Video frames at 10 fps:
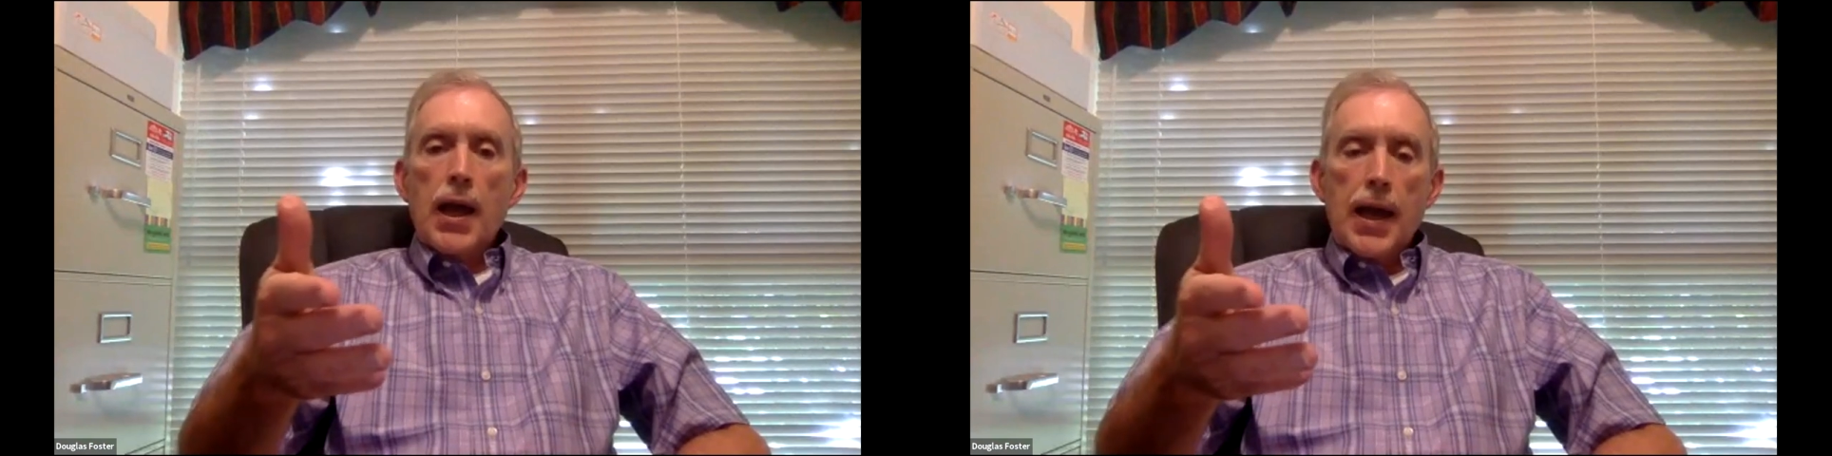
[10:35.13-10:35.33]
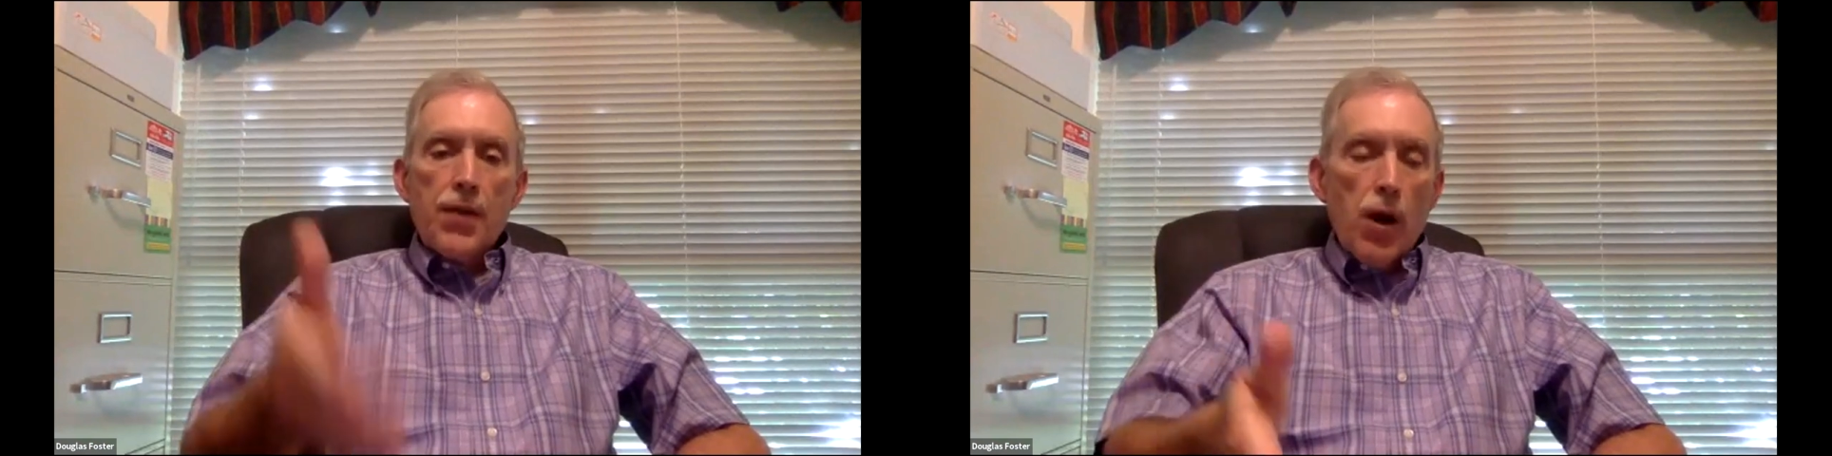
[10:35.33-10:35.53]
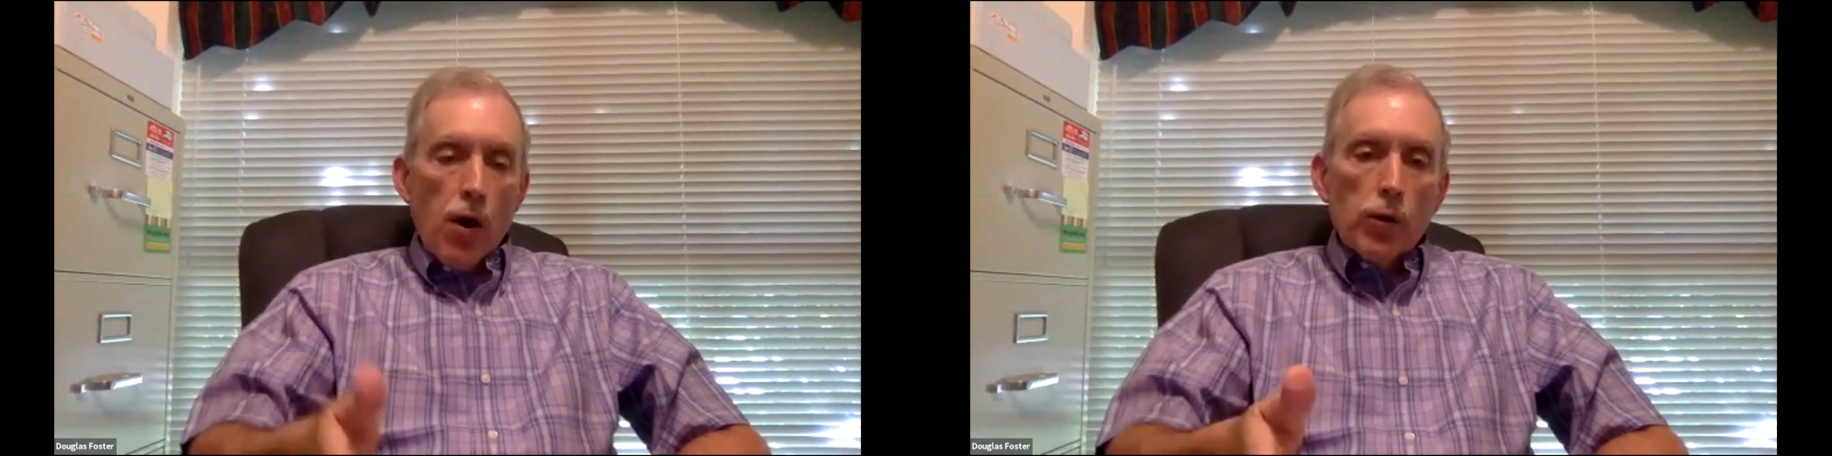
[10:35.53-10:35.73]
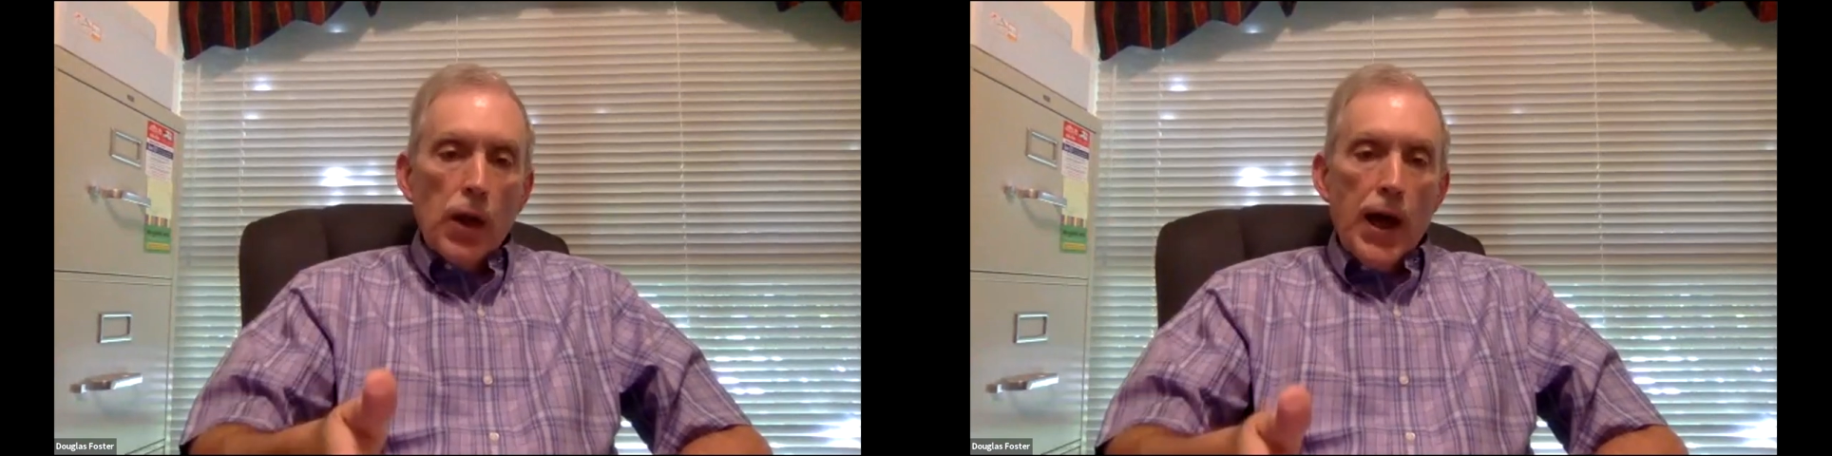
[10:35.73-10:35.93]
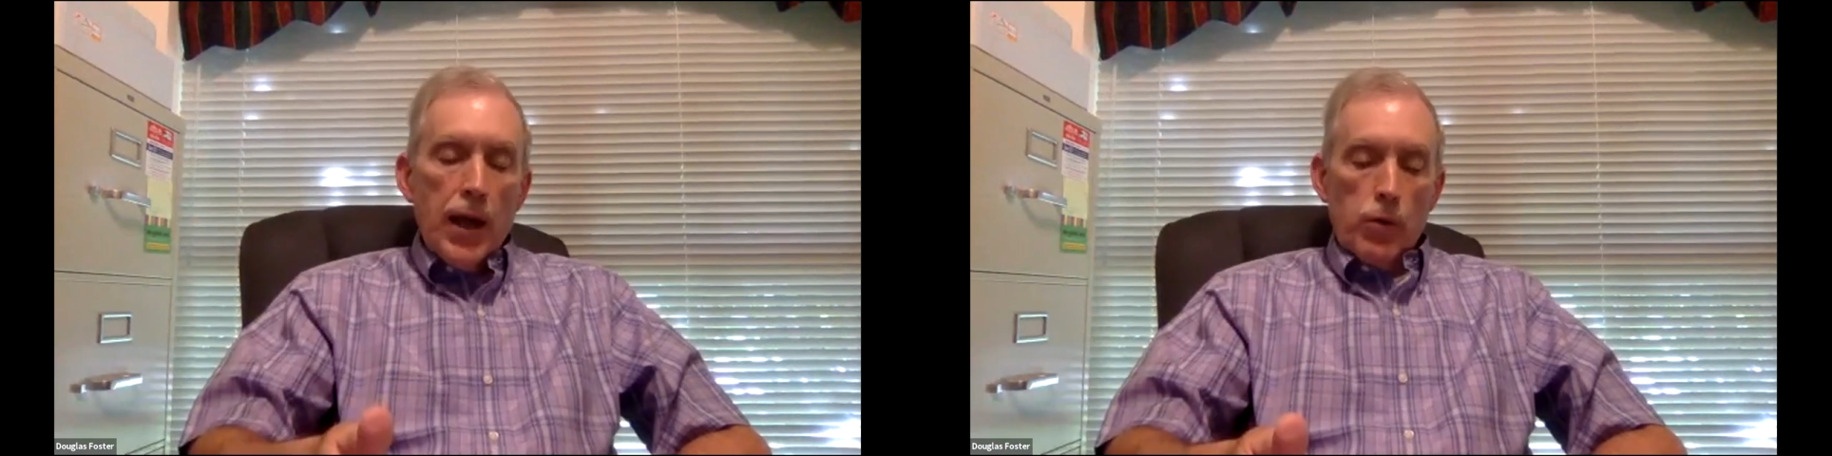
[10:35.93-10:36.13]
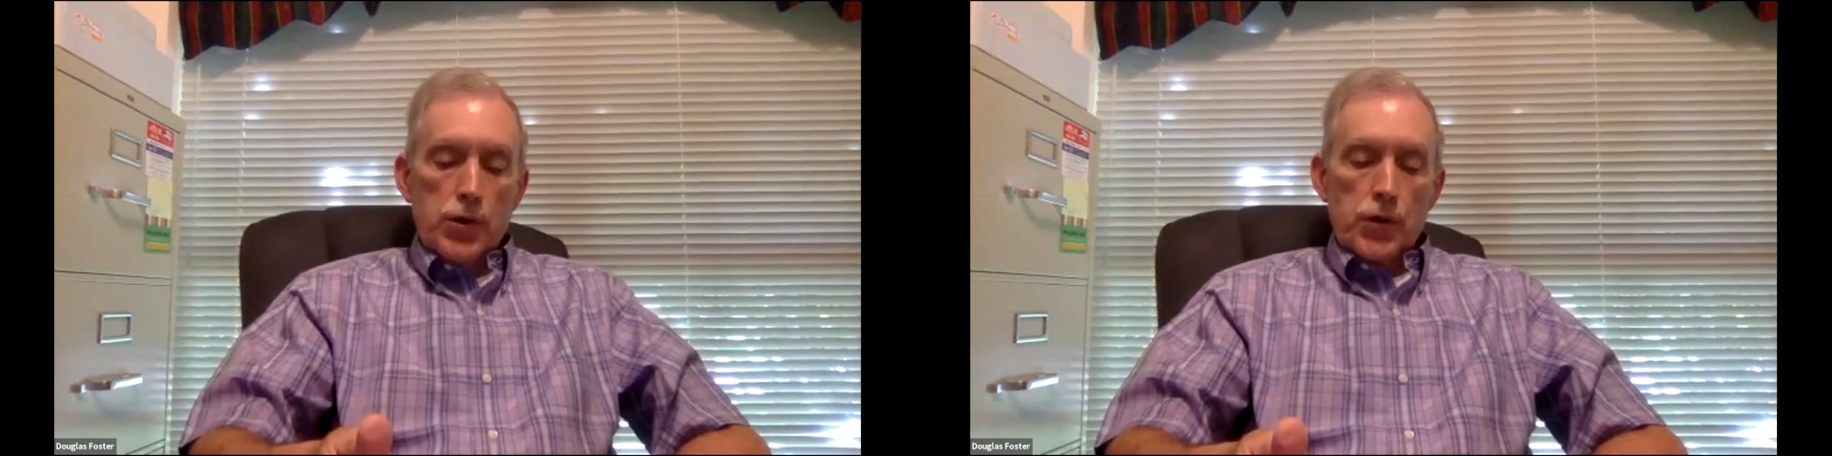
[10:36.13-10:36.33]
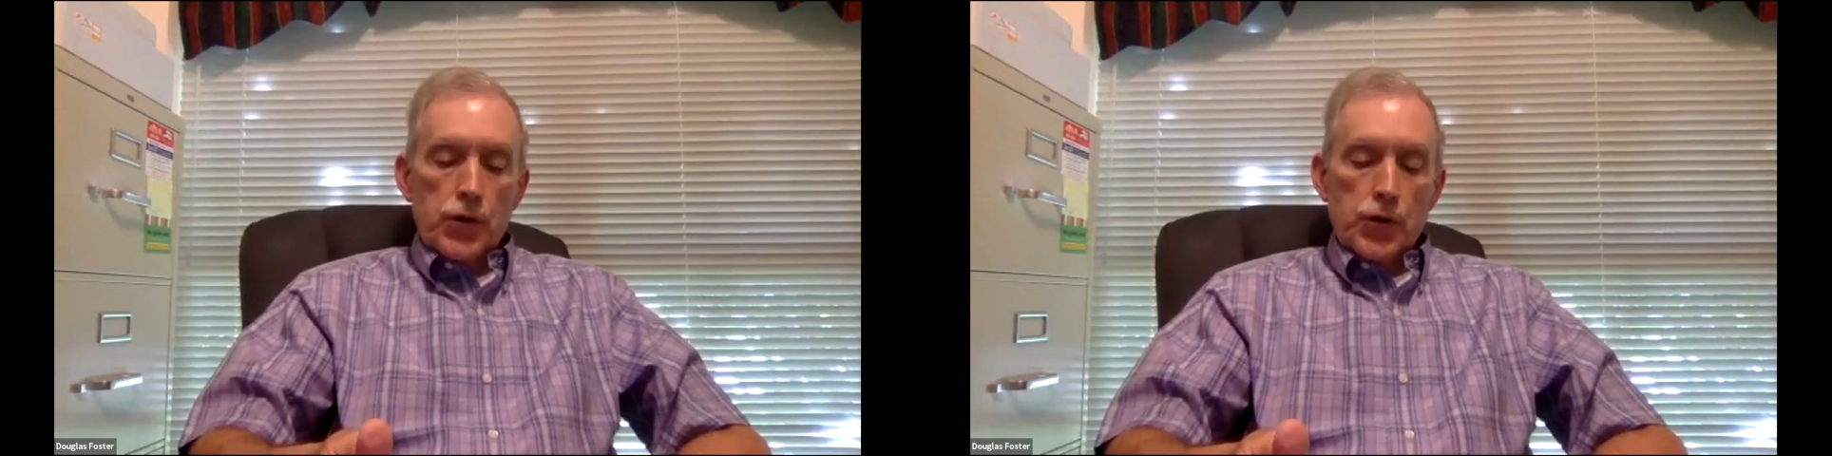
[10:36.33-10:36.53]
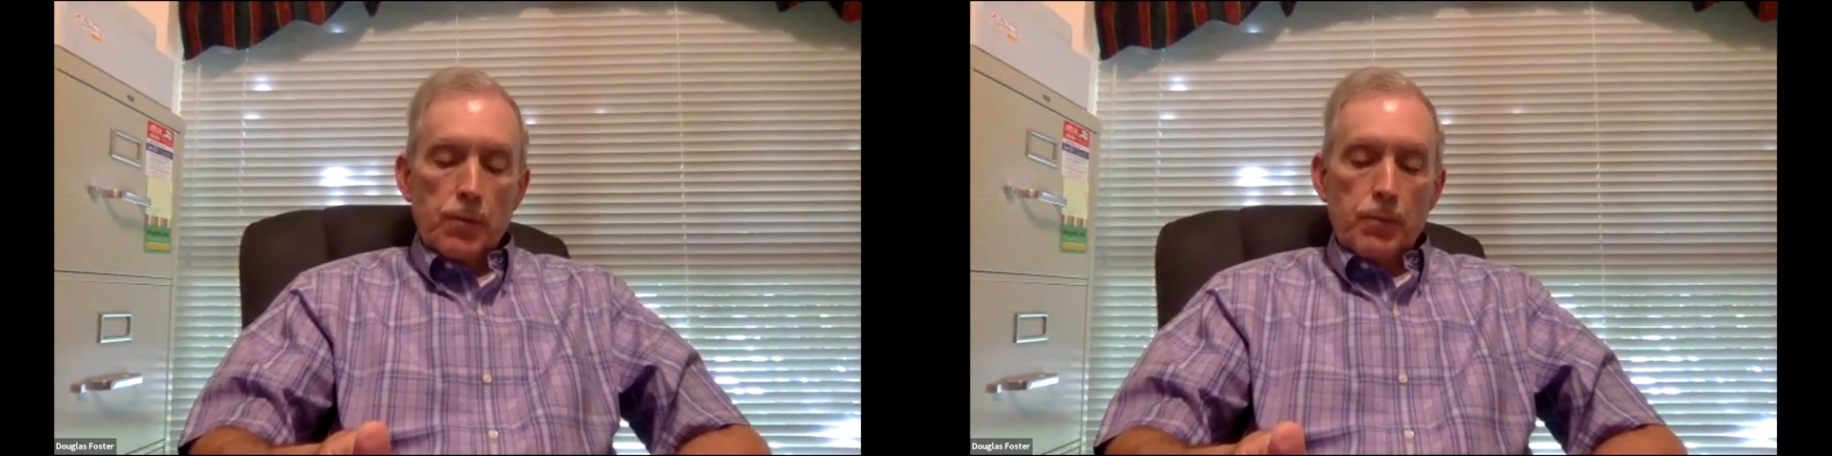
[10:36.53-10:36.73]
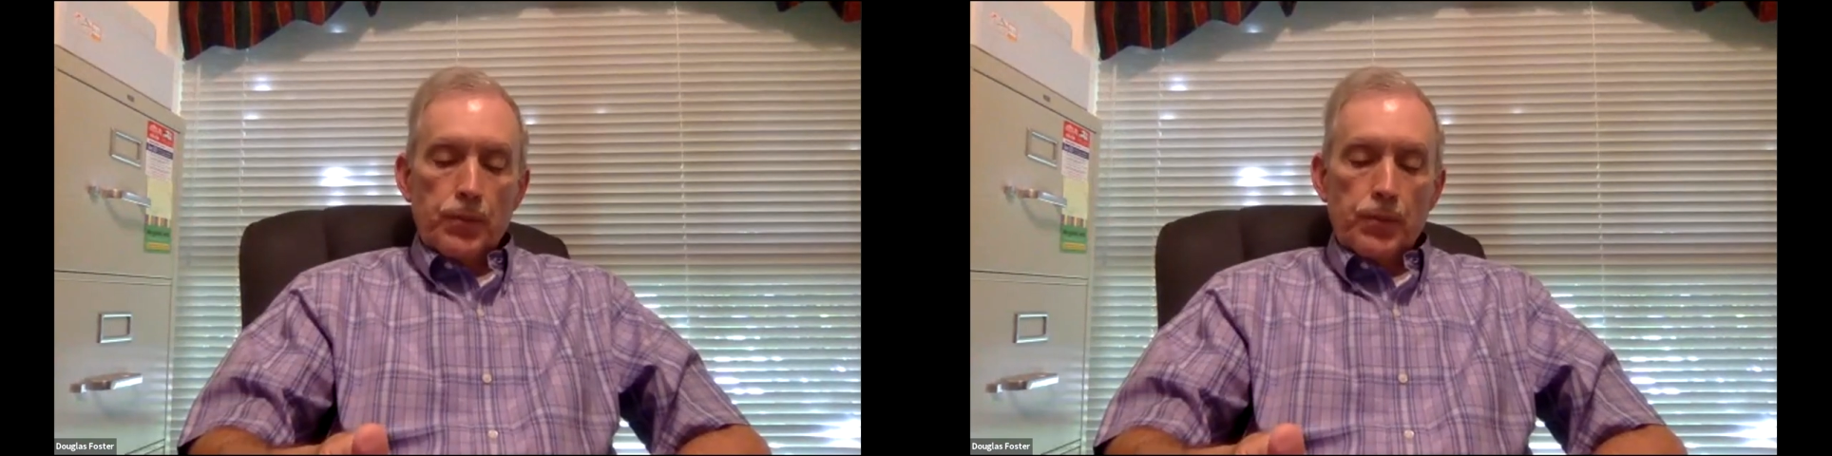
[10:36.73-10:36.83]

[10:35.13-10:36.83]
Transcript: in their own languages.